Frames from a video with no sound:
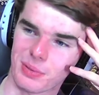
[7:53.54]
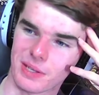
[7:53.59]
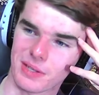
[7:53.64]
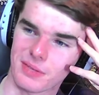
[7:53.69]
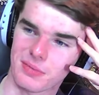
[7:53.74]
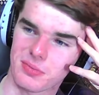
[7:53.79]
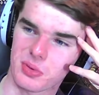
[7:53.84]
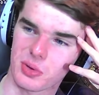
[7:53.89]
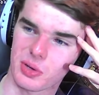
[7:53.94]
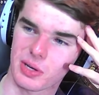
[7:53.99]

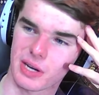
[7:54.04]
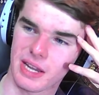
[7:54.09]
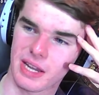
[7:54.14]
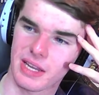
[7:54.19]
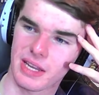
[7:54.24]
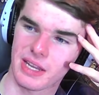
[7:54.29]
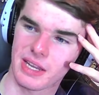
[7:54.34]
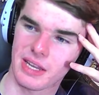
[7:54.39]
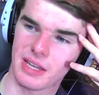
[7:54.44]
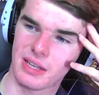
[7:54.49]
Fortnite
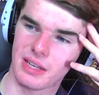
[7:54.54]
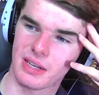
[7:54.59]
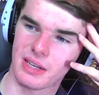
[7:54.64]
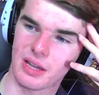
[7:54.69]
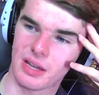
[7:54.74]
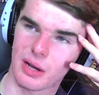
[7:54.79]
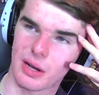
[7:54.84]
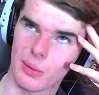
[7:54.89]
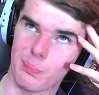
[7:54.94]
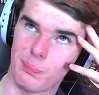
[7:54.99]
in
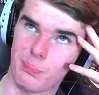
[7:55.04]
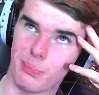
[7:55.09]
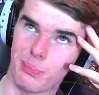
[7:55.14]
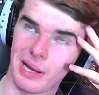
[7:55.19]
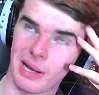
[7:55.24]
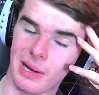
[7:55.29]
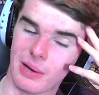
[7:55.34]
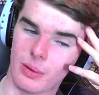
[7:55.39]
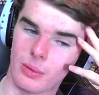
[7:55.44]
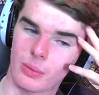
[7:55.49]

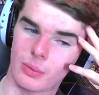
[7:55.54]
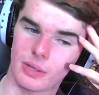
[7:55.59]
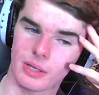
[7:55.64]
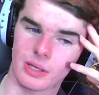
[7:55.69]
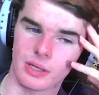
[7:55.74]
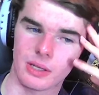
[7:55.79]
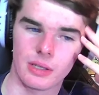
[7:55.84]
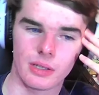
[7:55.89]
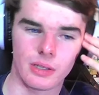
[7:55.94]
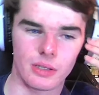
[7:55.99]
about...
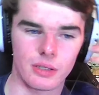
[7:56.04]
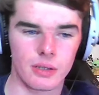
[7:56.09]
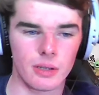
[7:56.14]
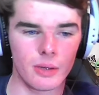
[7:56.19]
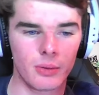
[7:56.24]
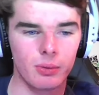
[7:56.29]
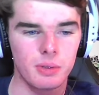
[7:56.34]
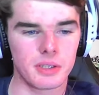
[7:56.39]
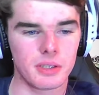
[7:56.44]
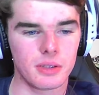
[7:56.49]
you know
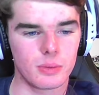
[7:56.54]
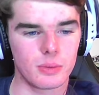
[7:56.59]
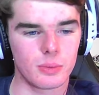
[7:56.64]
what?